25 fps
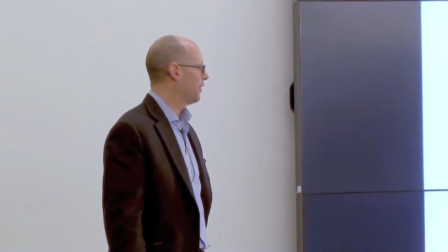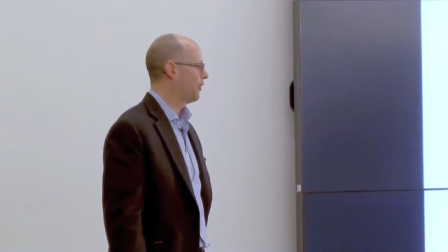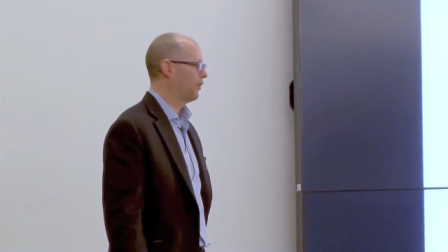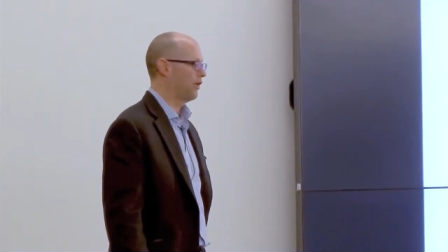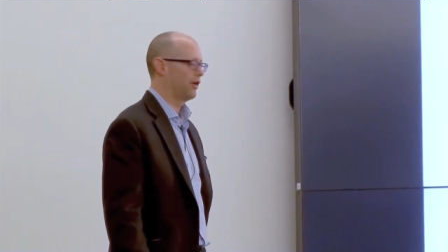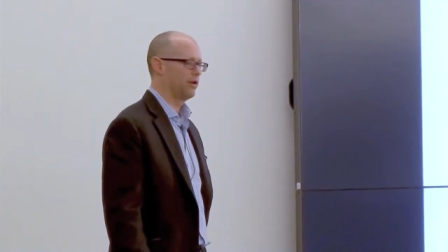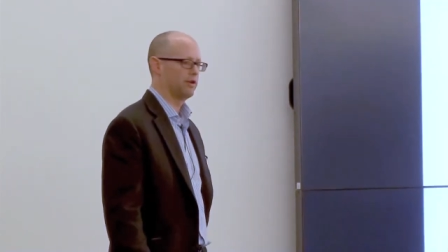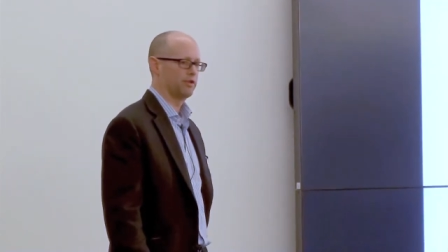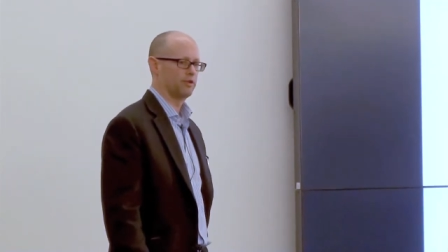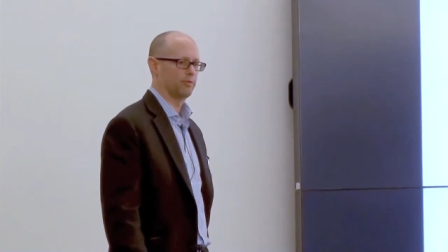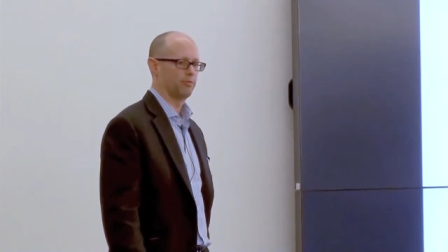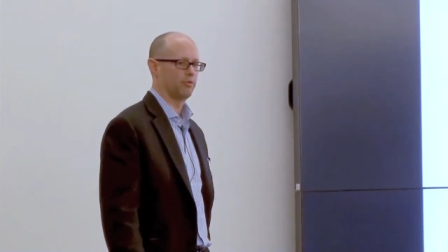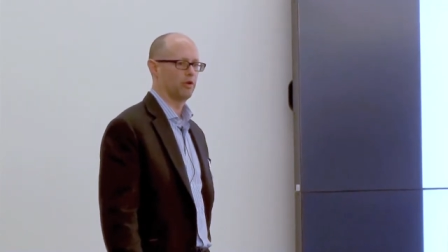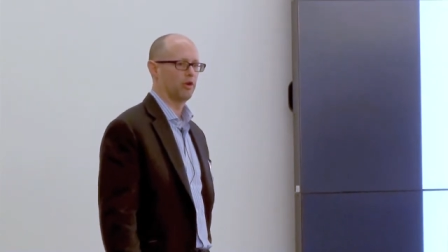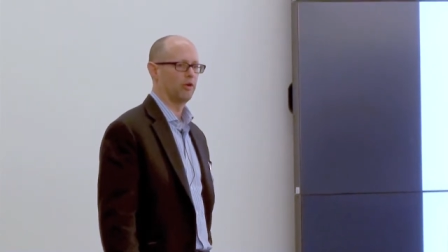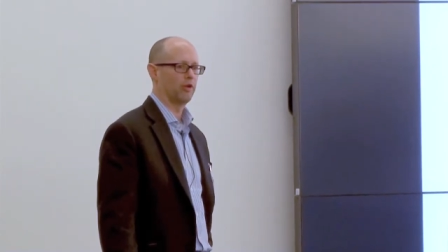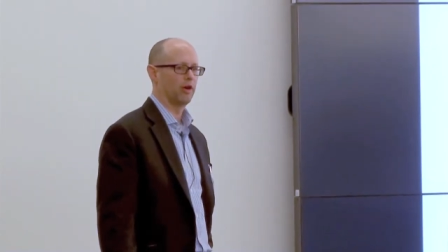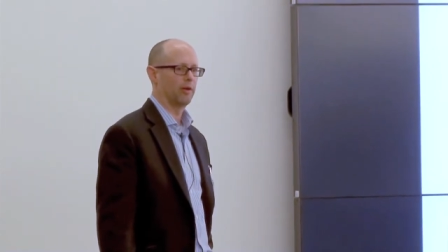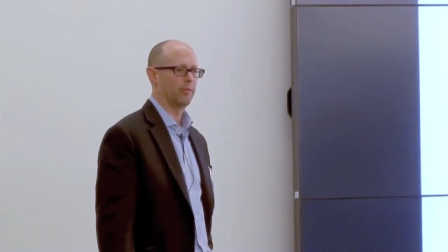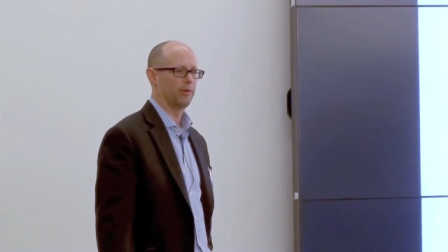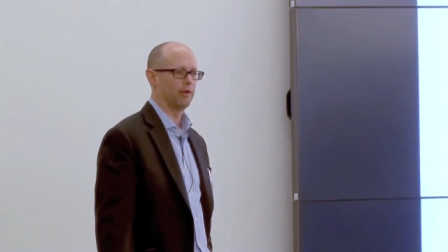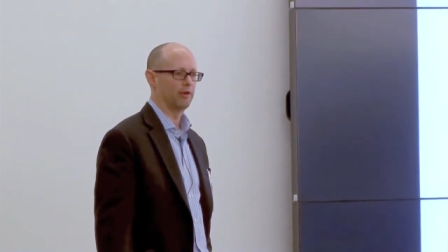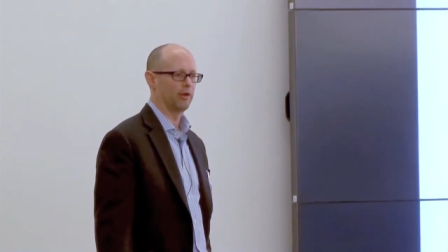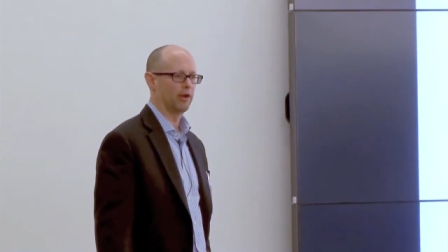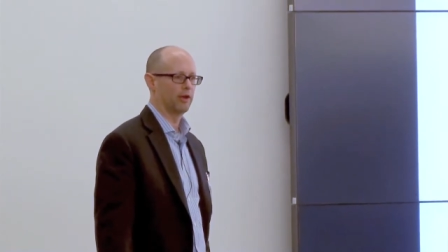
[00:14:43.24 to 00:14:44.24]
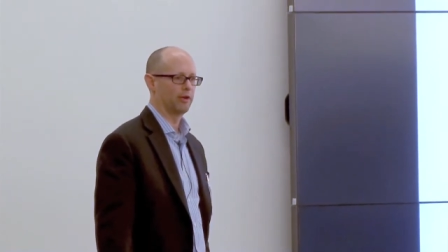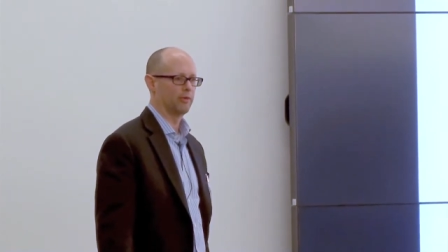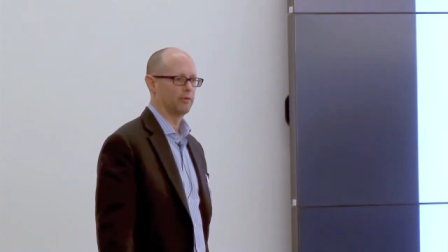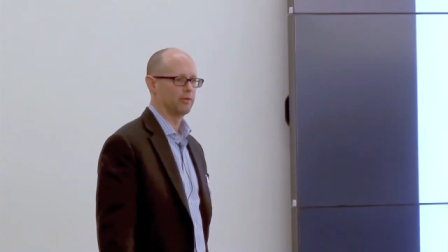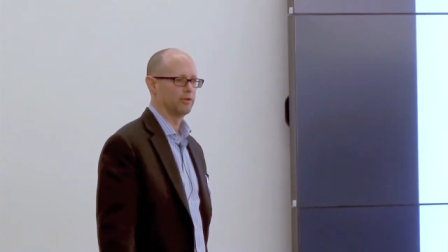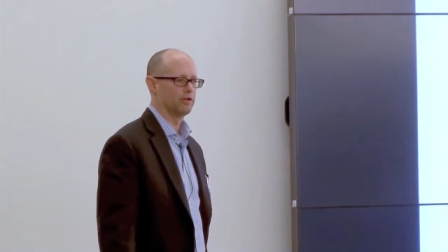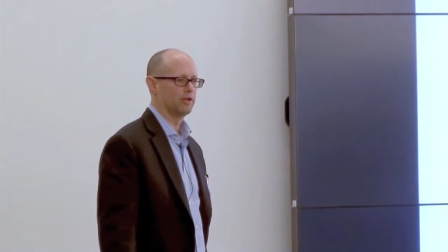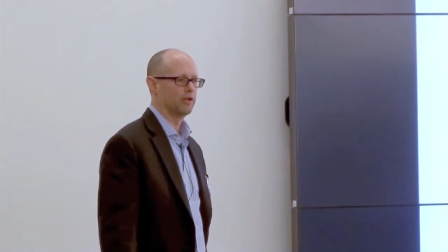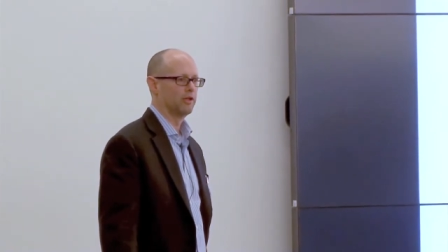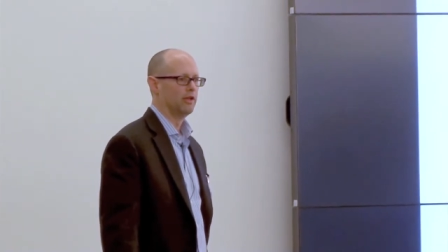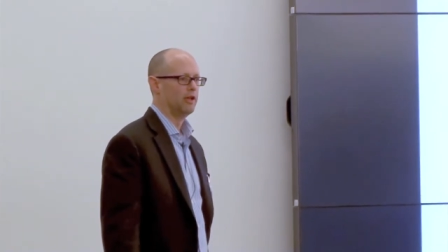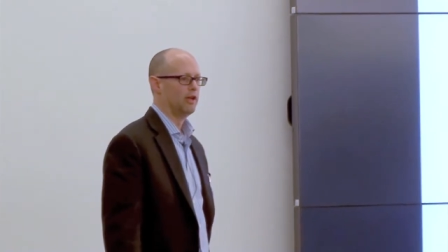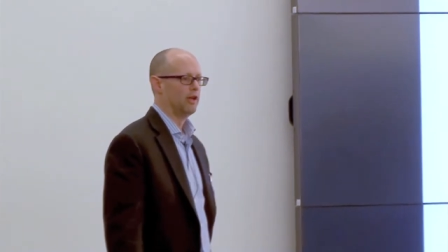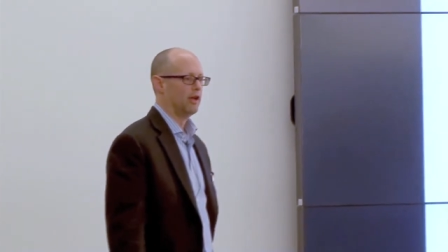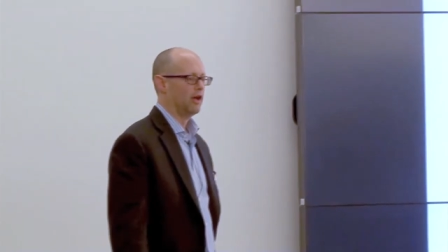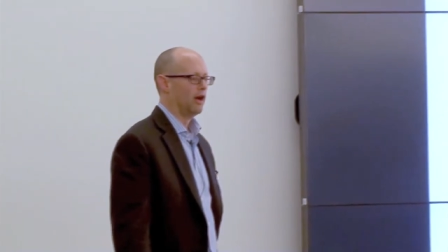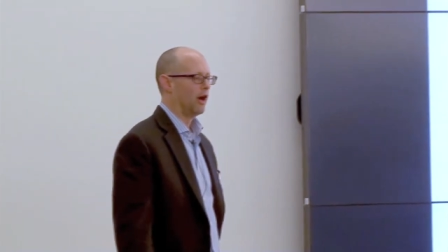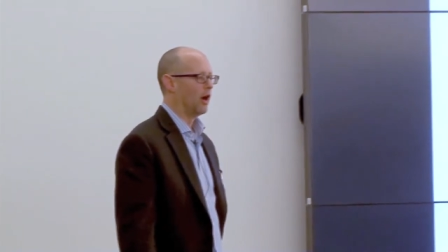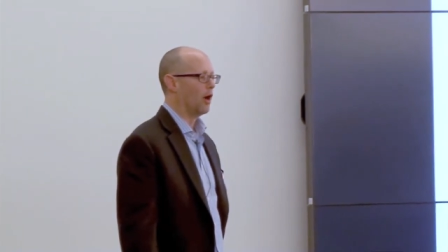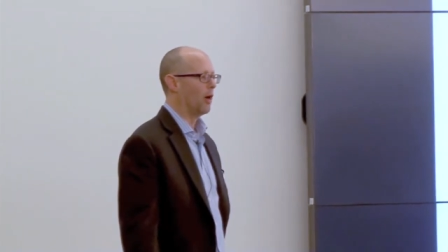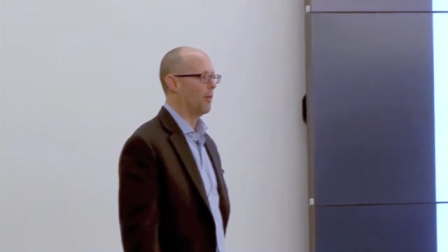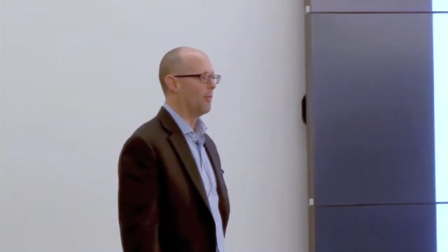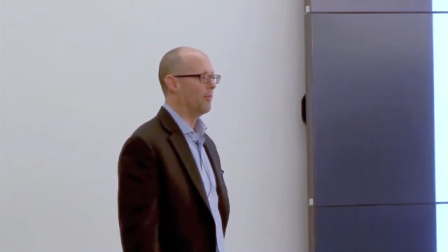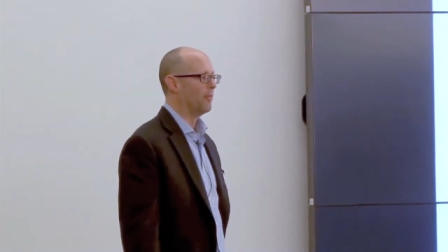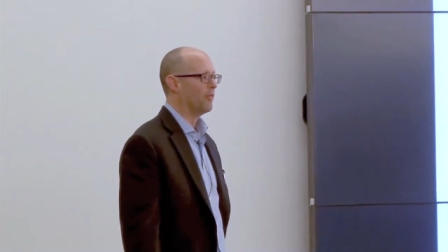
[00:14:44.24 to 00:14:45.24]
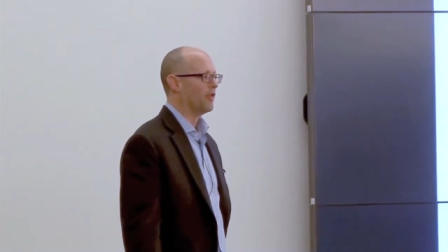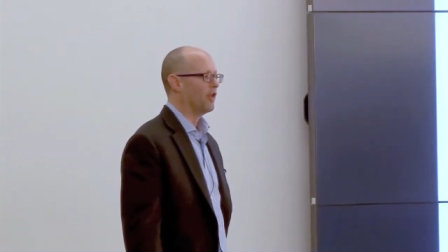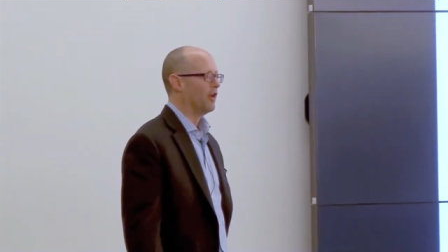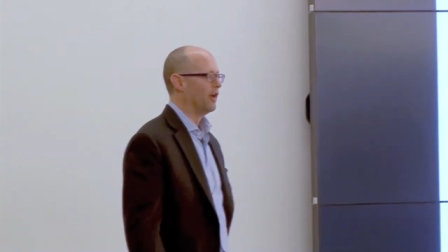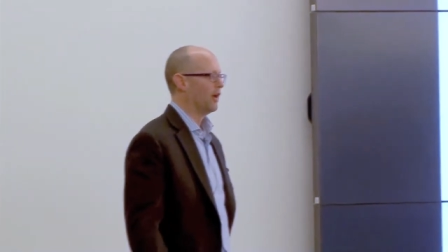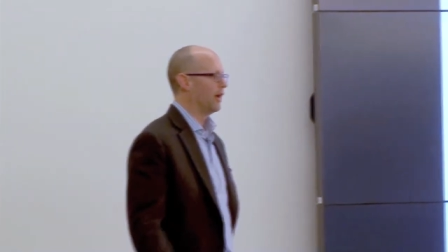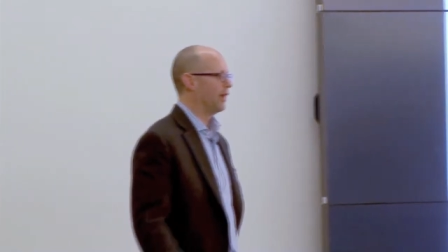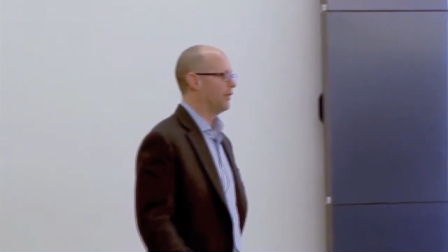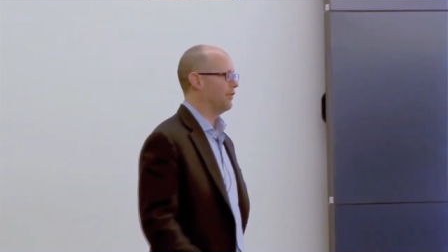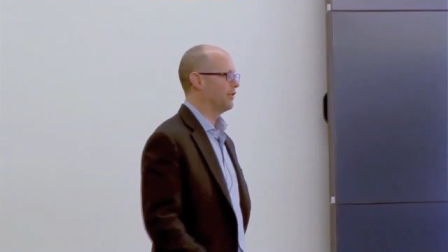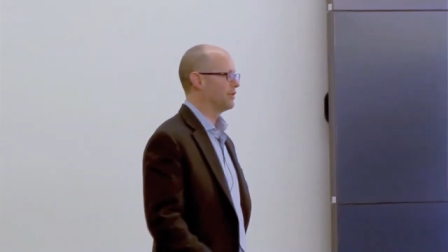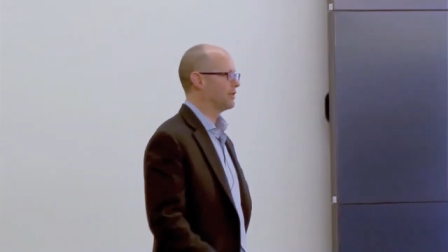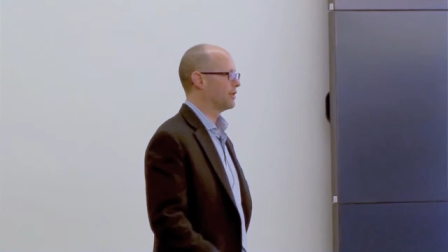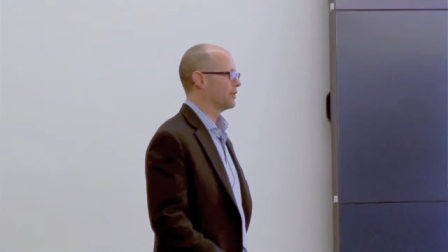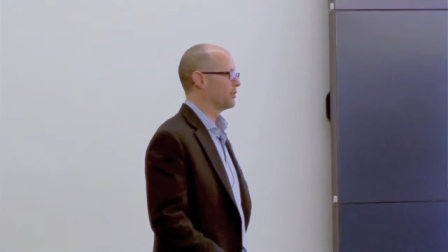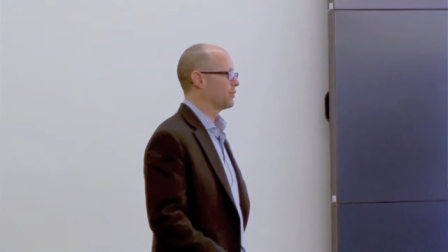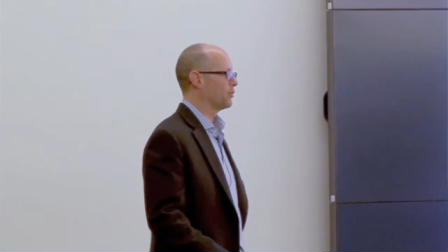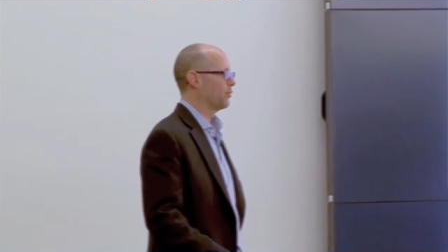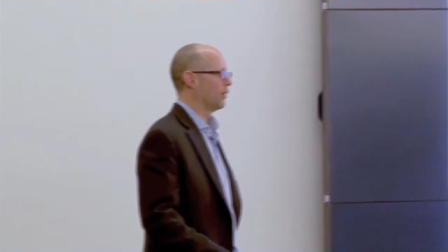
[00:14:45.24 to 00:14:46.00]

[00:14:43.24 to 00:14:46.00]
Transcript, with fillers: Python as a programming language. Um, and this